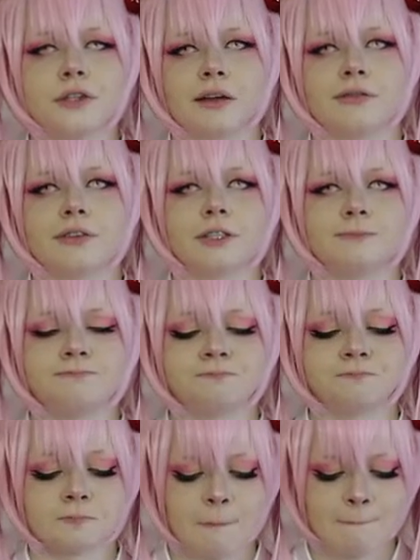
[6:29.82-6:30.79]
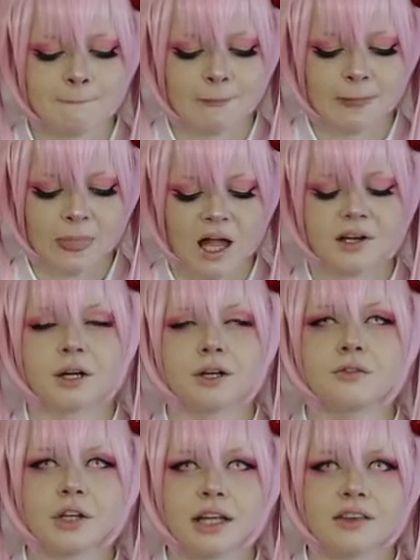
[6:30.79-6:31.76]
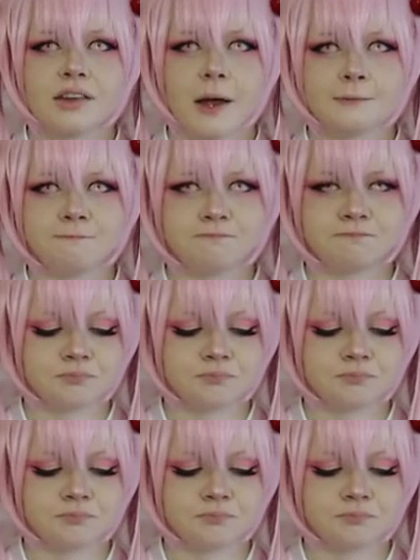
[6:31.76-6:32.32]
flavor. I kind of like that.